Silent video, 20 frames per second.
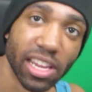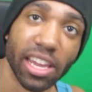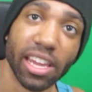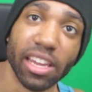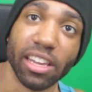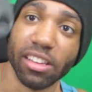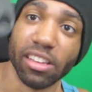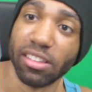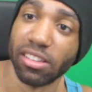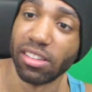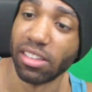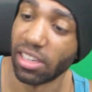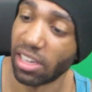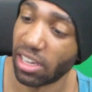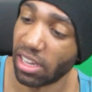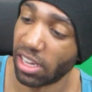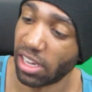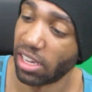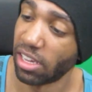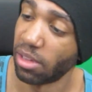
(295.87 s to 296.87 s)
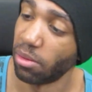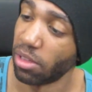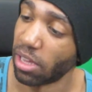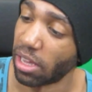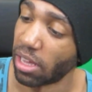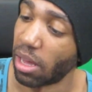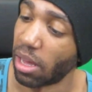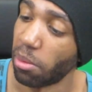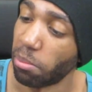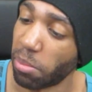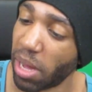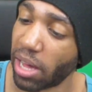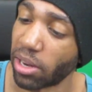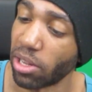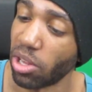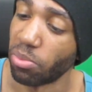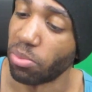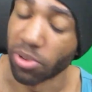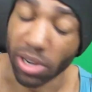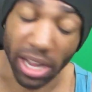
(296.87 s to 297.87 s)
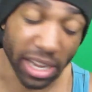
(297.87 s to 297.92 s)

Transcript: a bottle opener.